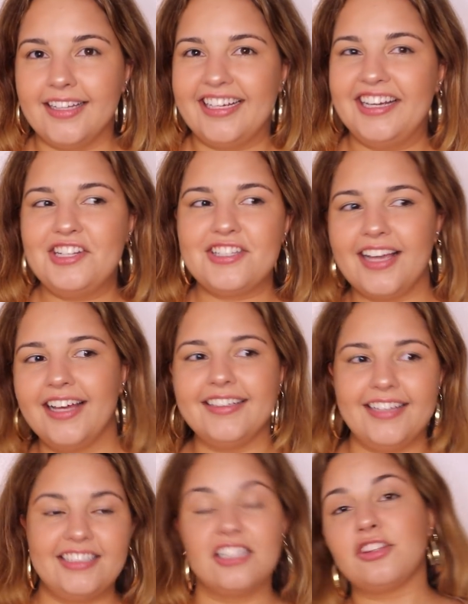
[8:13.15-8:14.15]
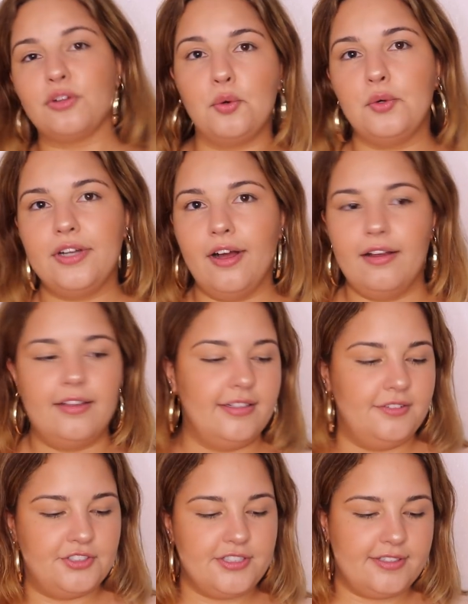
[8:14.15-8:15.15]
Like I just kind of like to throw it on
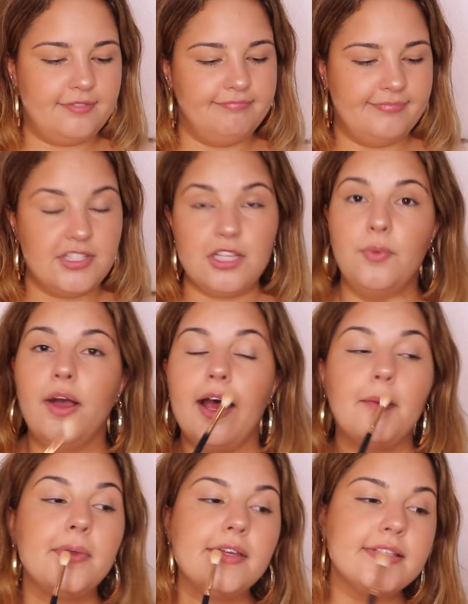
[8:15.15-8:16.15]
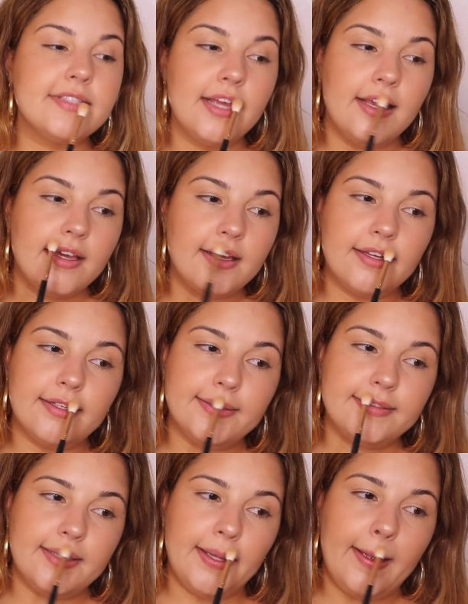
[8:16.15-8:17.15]
and just see what happens
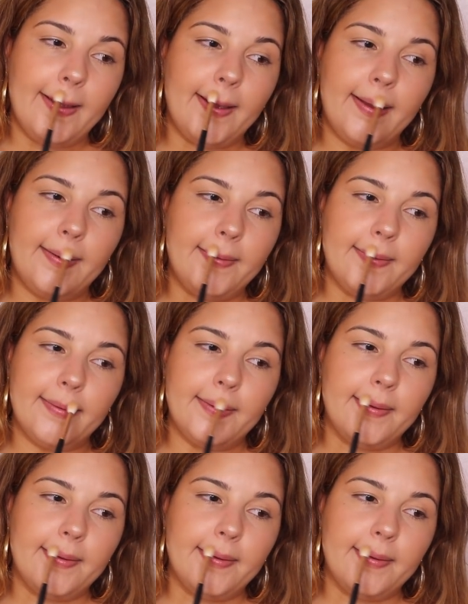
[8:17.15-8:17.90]
because I don't